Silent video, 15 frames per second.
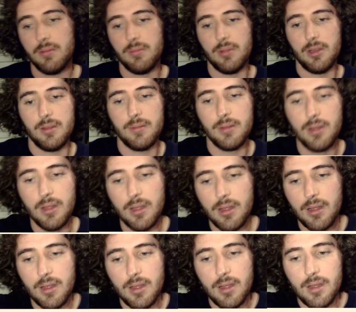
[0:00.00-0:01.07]
but
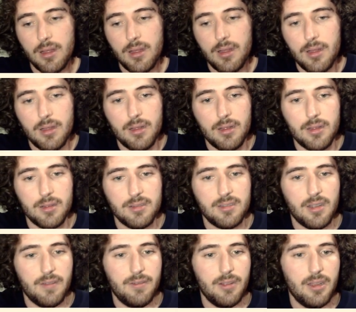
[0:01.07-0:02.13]
it's
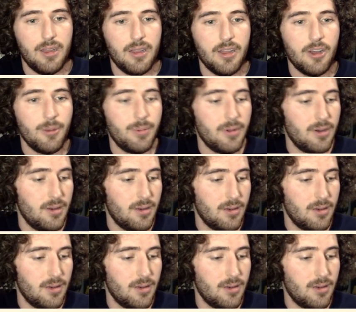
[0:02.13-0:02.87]
definitely helping.